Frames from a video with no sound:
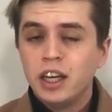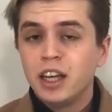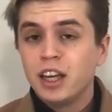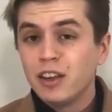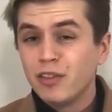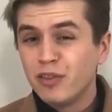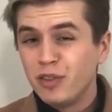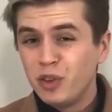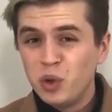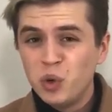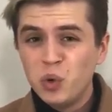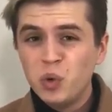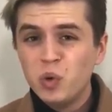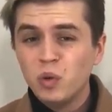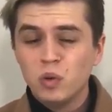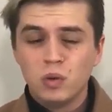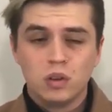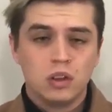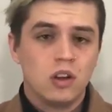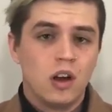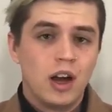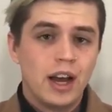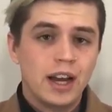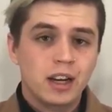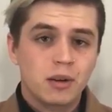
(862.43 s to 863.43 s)
If you,
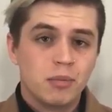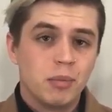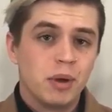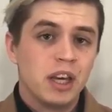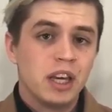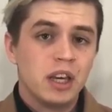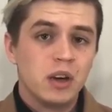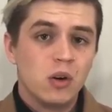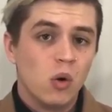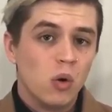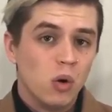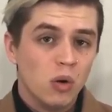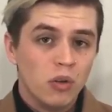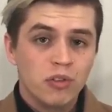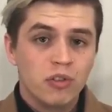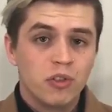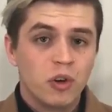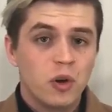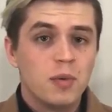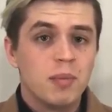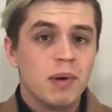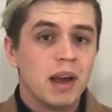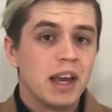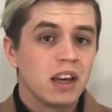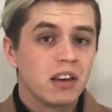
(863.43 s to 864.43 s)
like me,
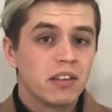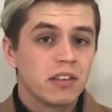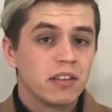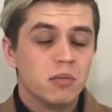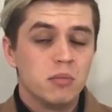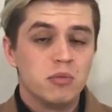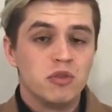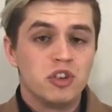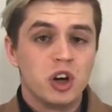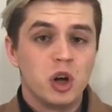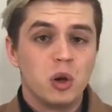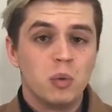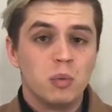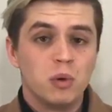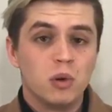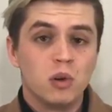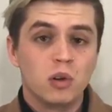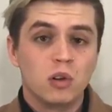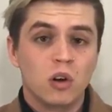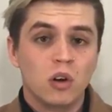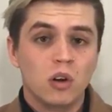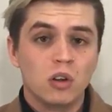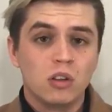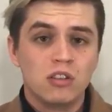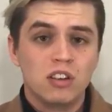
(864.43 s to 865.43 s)
also make some
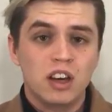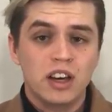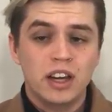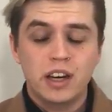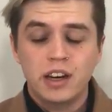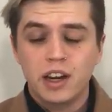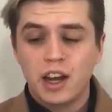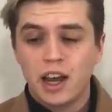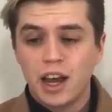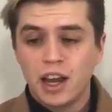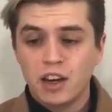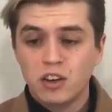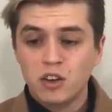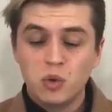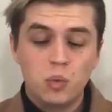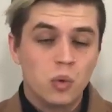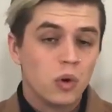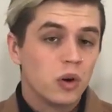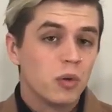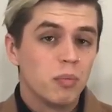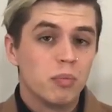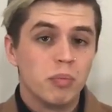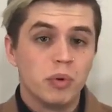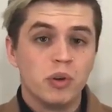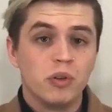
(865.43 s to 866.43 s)
gelball content and you
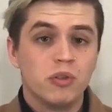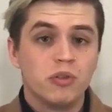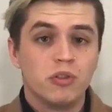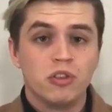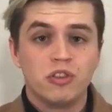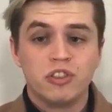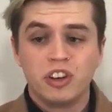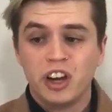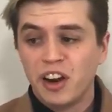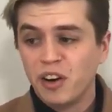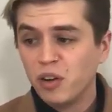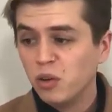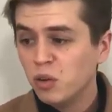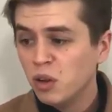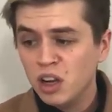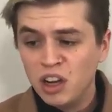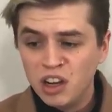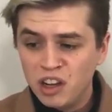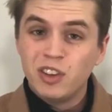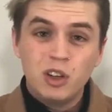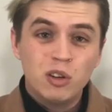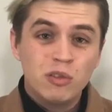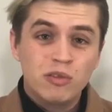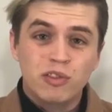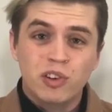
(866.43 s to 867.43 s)
want to boost your channel,
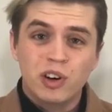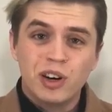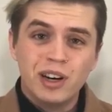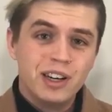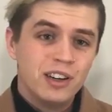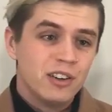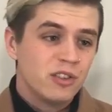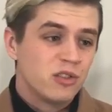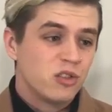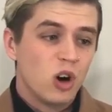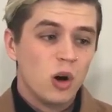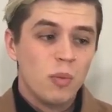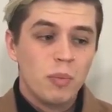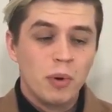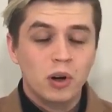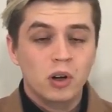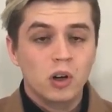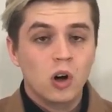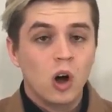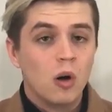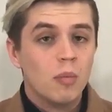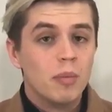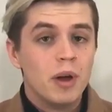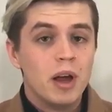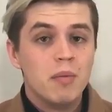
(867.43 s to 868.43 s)
feel free to drop a
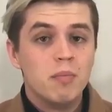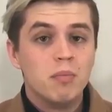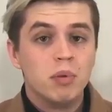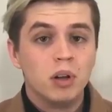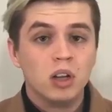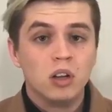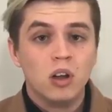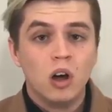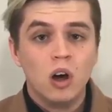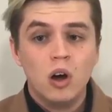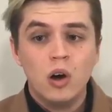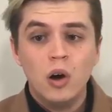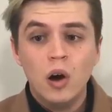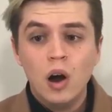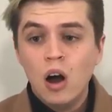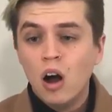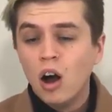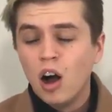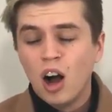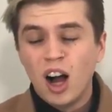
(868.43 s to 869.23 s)
comment below.